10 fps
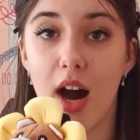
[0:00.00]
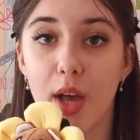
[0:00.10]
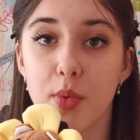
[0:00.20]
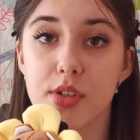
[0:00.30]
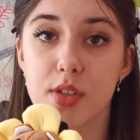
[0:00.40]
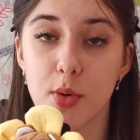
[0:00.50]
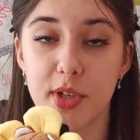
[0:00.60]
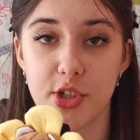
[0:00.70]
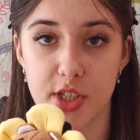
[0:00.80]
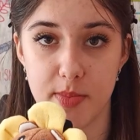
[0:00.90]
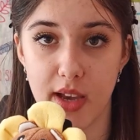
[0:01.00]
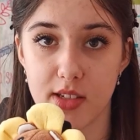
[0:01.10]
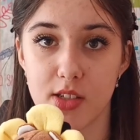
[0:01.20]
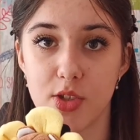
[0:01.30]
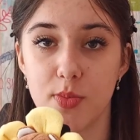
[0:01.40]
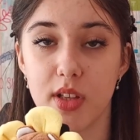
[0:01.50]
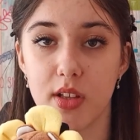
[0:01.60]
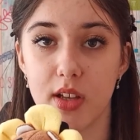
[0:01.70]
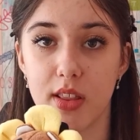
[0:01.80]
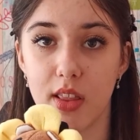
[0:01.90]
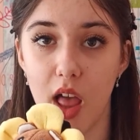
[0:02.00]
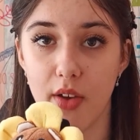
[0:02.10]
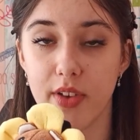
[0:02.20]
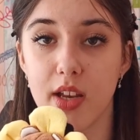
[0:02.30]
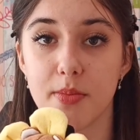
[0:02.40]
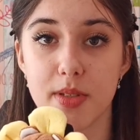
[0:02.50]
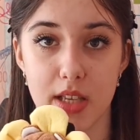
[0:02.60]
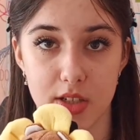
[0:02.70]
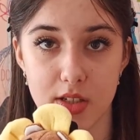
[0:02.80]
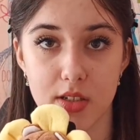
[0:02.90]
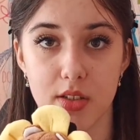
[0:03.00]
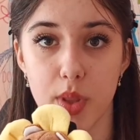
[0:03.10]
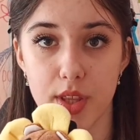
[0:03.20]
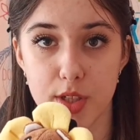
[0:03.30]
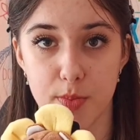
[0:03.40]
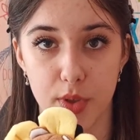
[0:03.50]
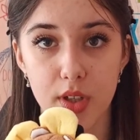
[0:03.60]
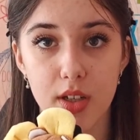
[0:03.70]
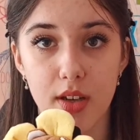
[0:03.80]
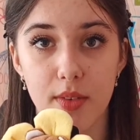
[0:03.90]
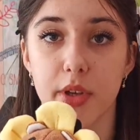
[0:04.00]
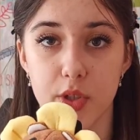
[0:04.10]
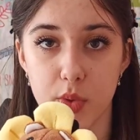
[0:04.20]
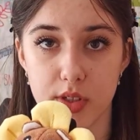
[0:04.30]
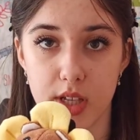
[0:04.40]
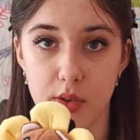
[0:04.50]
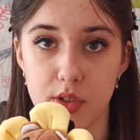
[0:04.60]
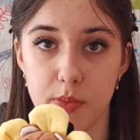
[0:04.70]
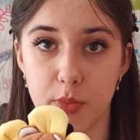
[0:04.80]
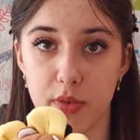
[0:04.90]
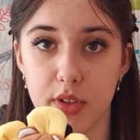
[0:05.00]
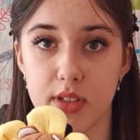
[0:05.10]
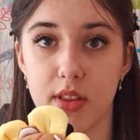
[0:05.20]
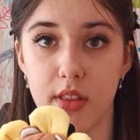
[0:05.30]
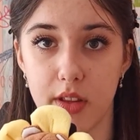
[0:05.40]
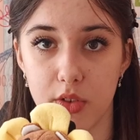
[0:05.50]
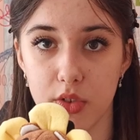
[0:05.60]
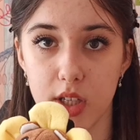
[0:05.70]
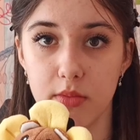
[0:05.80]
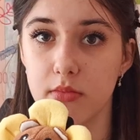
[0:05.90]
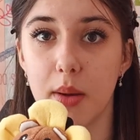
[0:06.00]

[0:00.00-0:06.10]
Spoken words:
I was so much expecting to be in love and obsessed with this book, because what sounded perfect in theory,